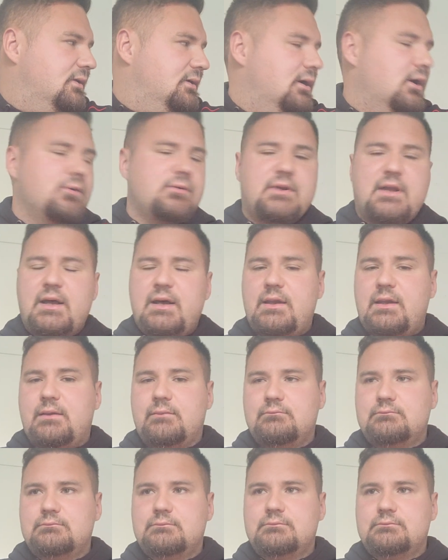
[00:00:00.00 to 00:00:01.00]

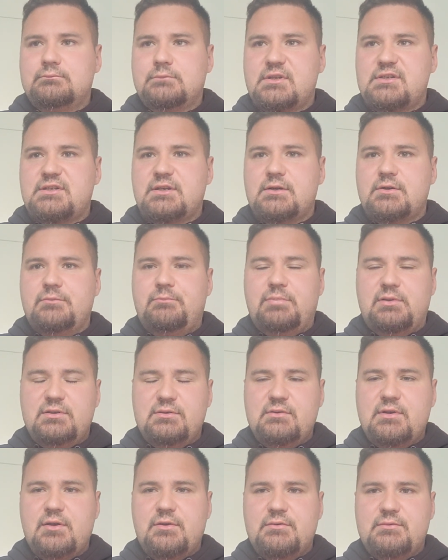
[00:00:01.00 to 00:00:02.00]
Okay, so
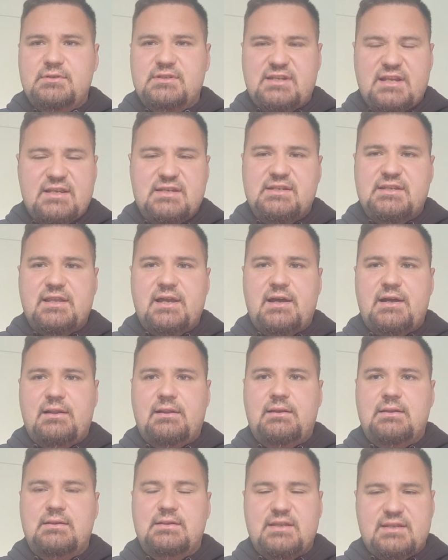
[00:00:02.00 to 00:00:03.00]
Pluto
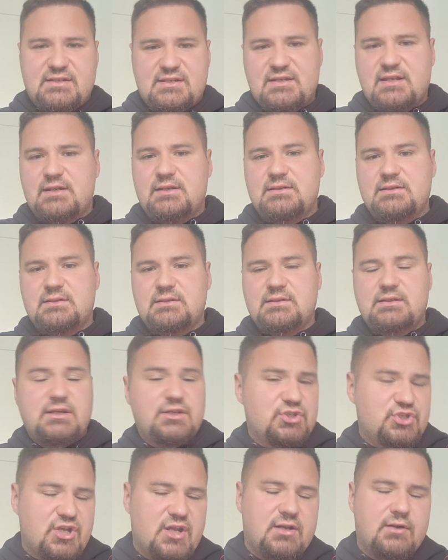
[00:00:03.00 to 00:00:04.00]
sextile the ascendant
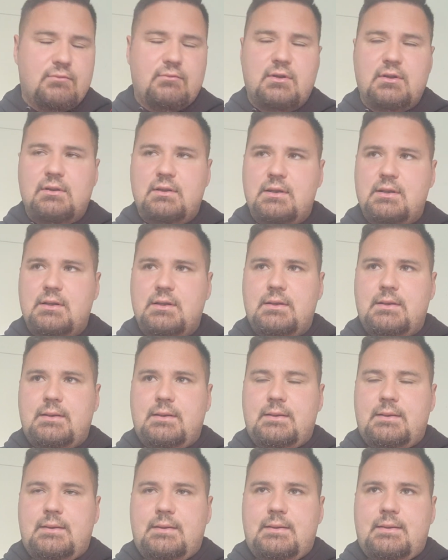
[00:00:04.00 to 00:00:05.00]
in general.
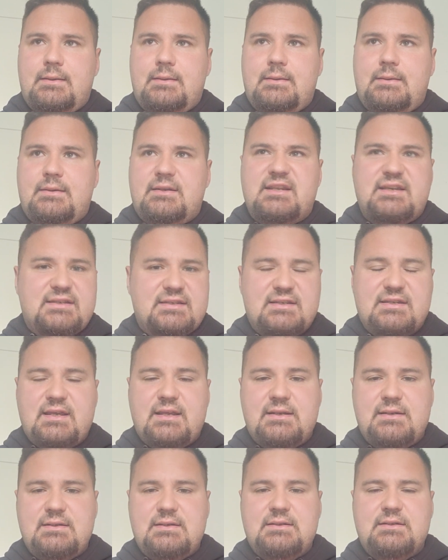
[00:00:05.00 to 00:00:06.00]
The
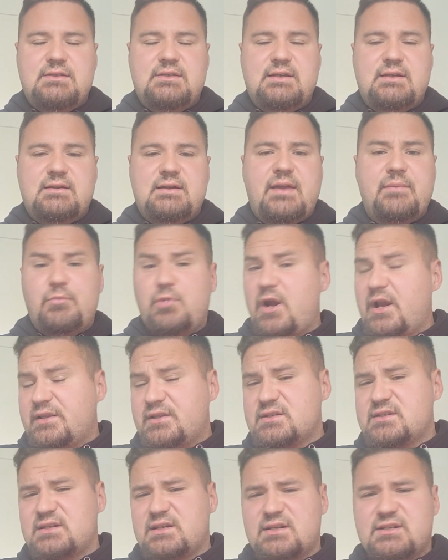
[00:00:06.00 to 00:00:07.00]
ascendant, I
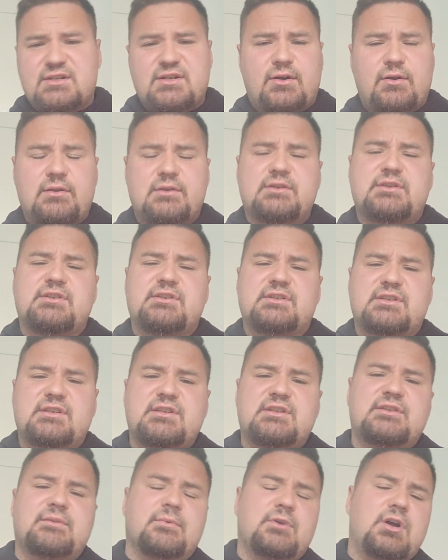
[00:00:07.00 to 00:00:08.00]
practice an astrology
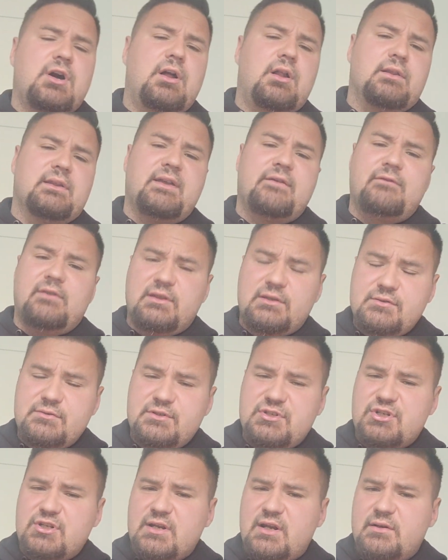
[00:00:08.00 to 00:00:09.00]
system called
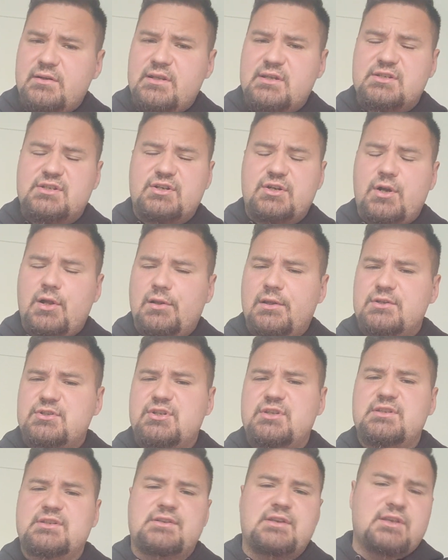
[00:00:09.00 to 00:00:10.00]
Evolutionary
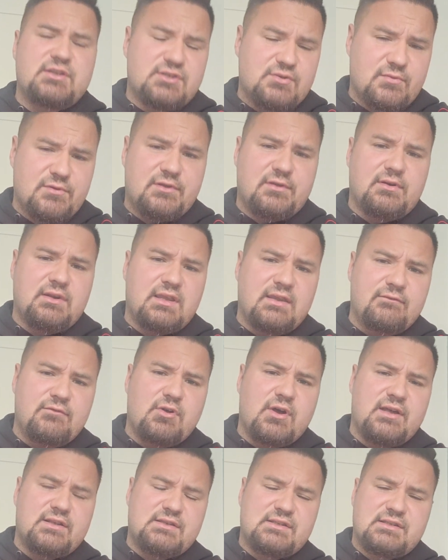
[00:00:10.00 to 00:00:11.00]
Astrology, so I just wanted to give you
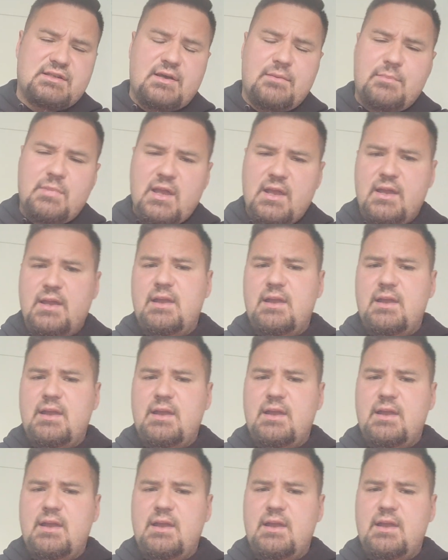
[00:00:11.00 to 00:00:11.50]
a heads up.